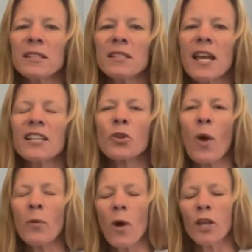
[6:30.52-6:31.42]
and say, so
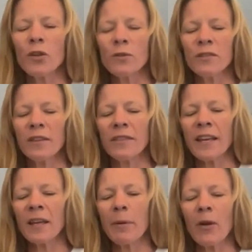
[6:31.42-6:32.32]
I want you to
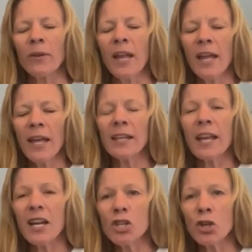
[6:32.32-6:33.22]
think about
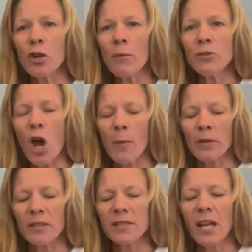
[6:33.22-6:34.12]
engaging your
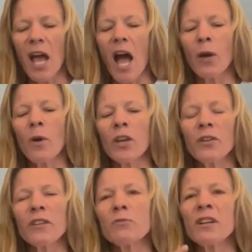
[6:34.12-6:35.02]
abdominals. I want you
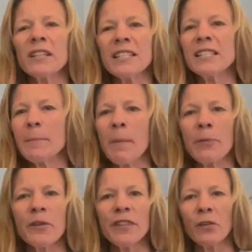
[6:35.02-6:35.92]
to really zip up
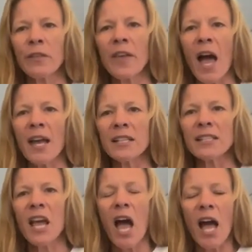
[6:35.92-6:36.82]
those inner
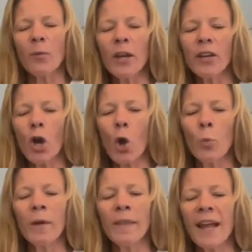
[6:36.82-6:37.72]
thighs. I want you to
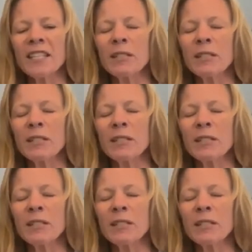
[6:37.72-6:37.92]
open that